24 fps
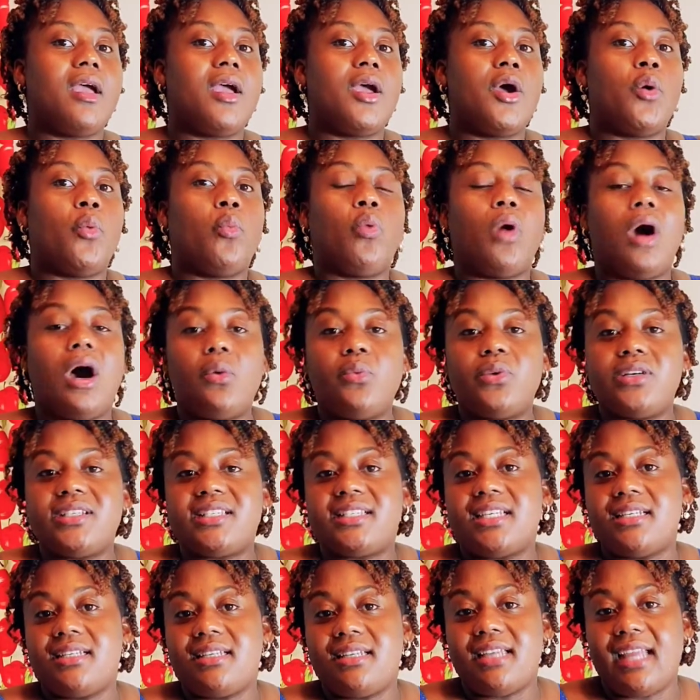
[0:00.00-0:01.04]
what was
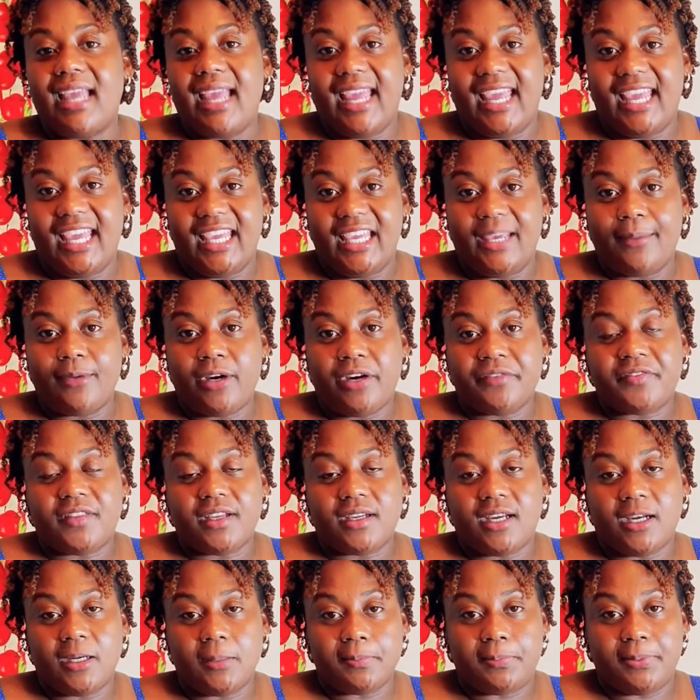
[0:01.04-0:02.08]
the name of the
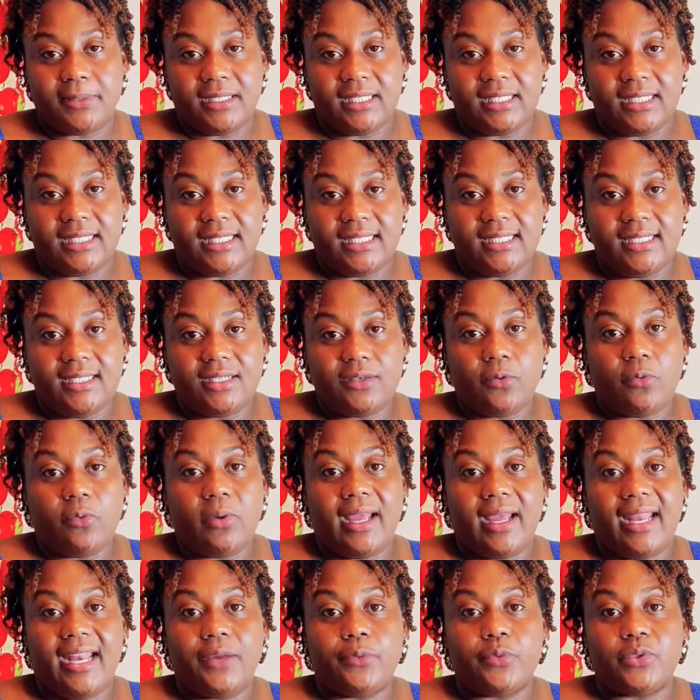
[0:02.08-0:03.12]
company
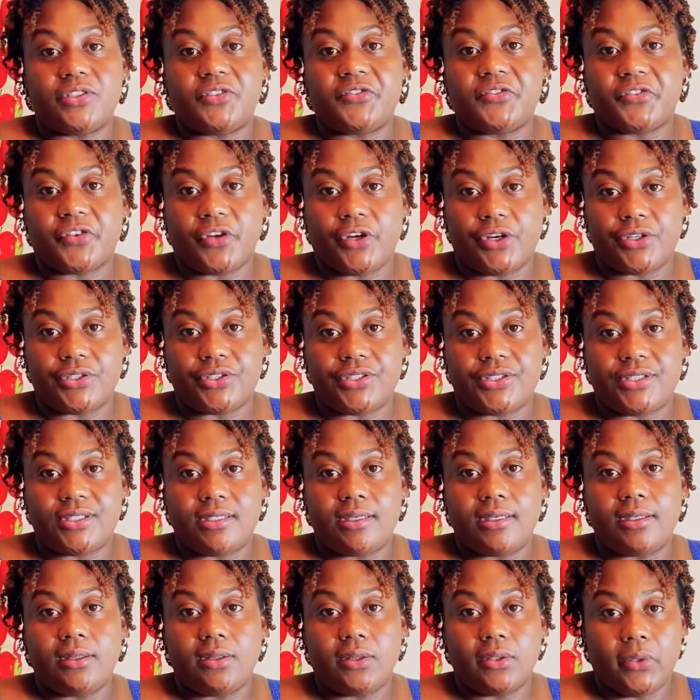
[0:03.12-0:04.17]
when it was first
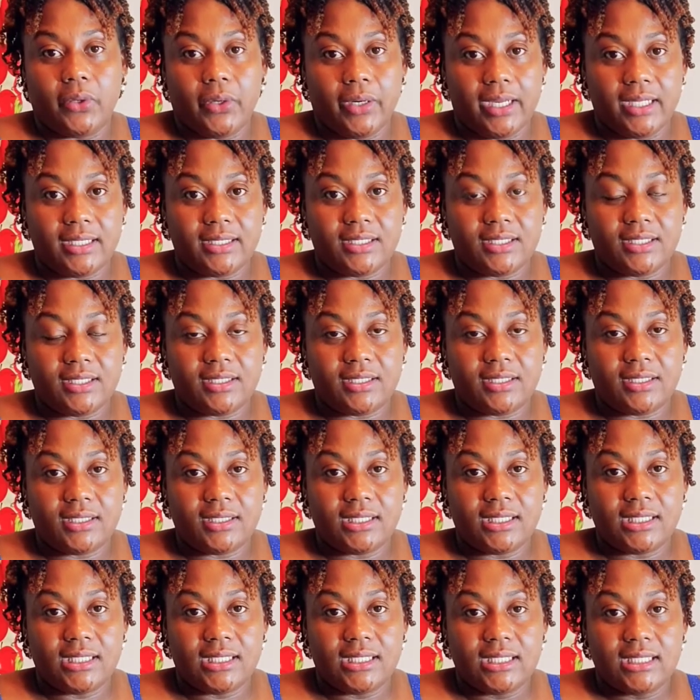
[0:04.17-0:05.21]
launched?
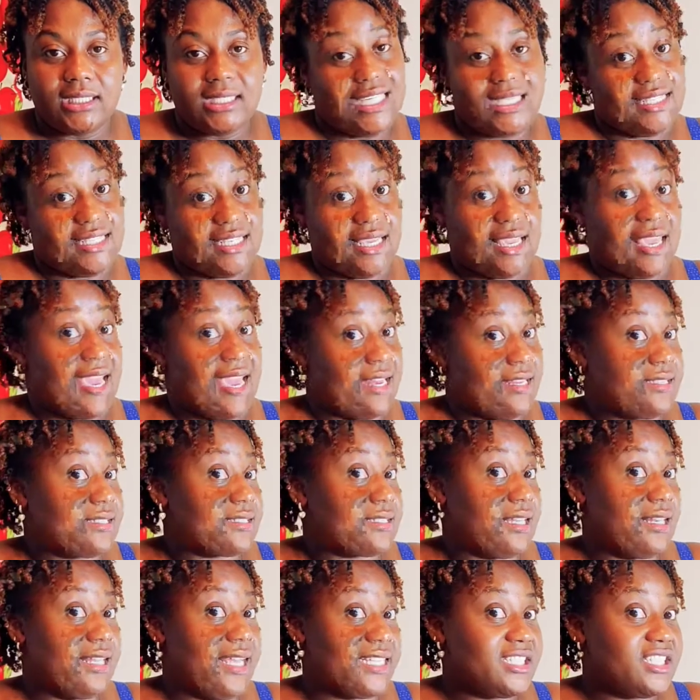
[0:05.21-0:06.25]
Is it Kenny's
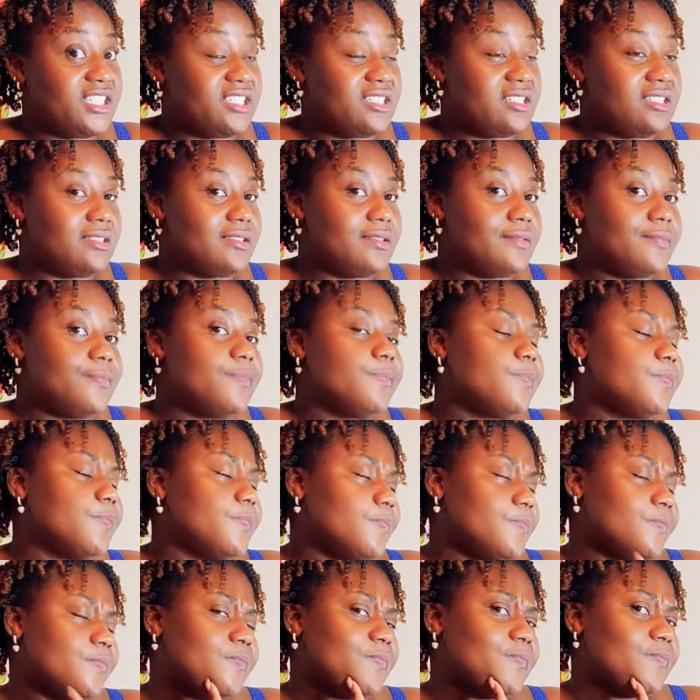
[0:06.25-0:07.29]
Collections?
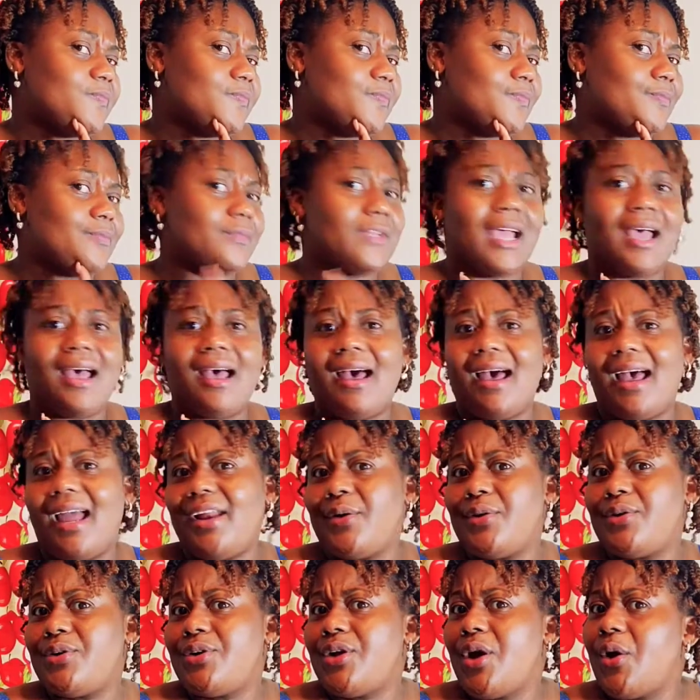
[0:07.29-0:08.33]
I
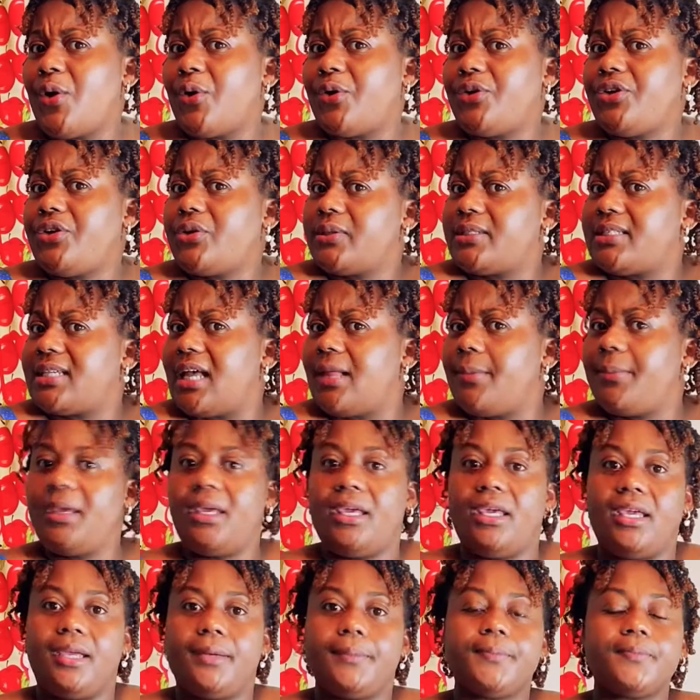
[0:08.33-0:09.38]
don't know. You tell
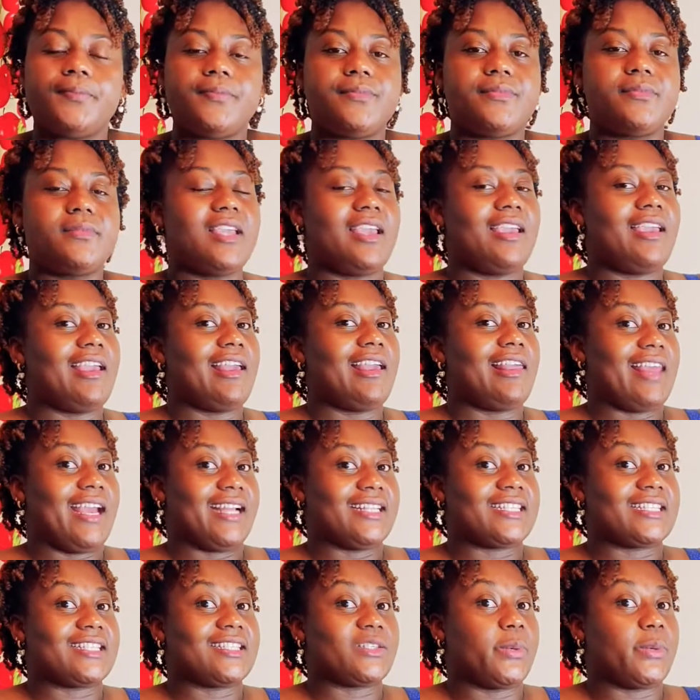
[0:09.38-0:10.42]
me.
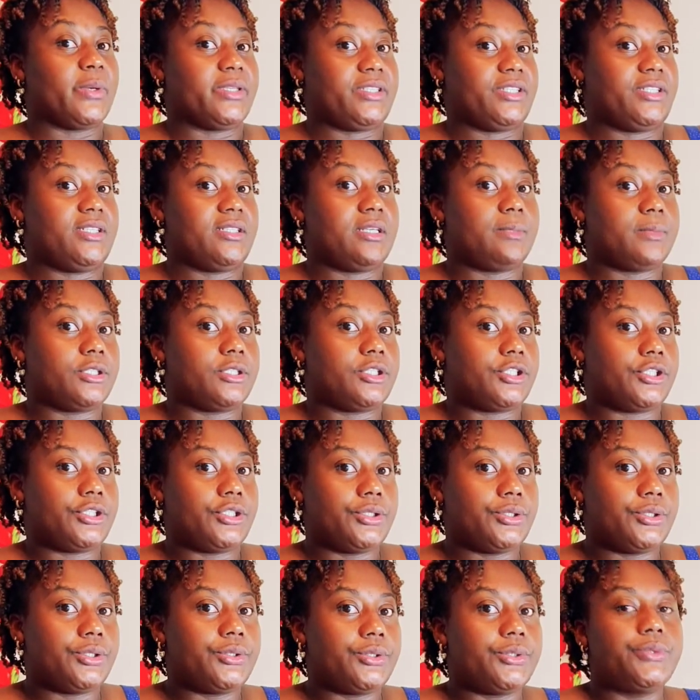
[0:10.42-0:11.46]
That's question number
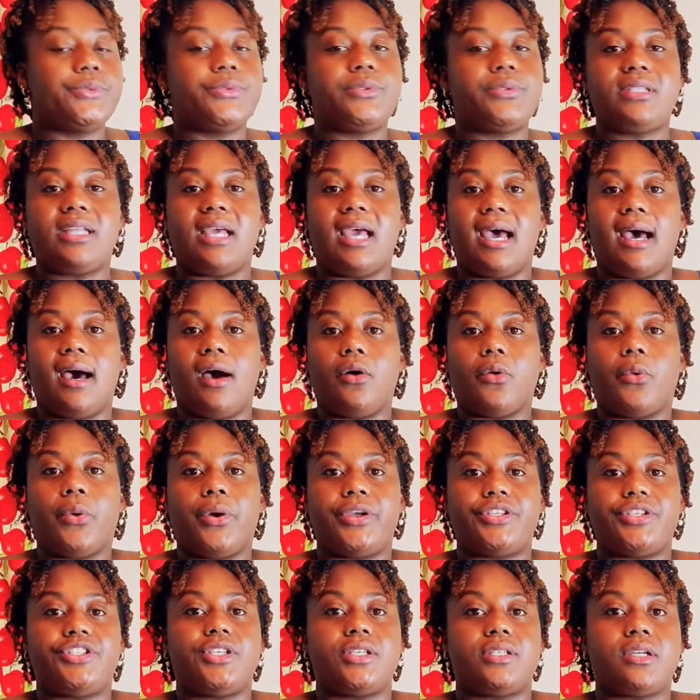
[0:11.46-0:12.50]
2. Now,
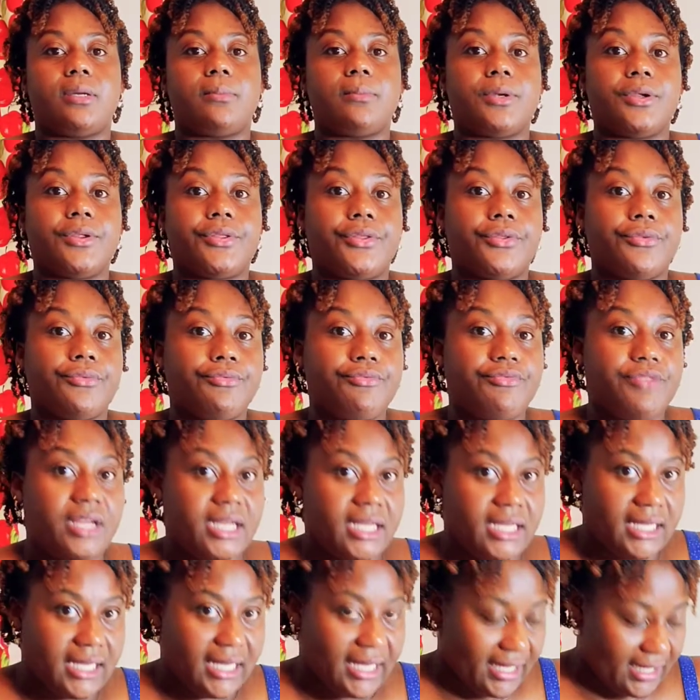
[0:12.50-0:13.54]
question number
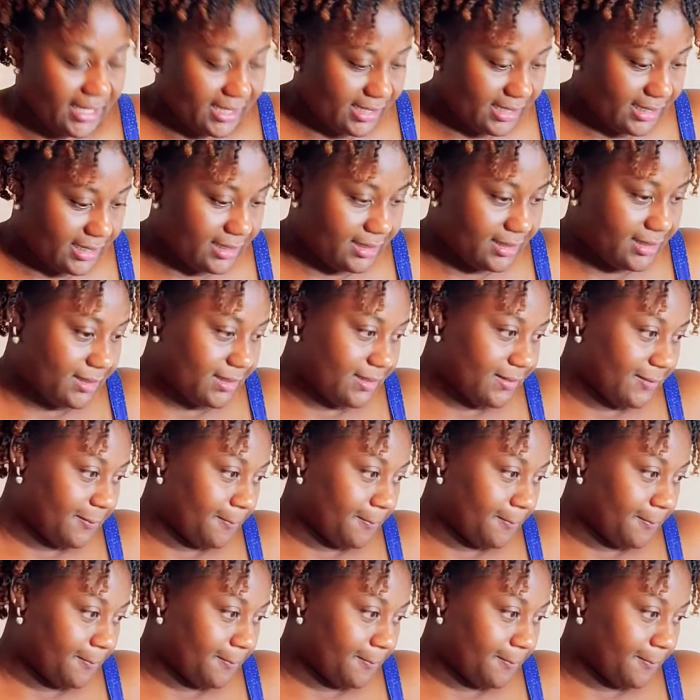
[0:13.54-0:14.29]
3 is,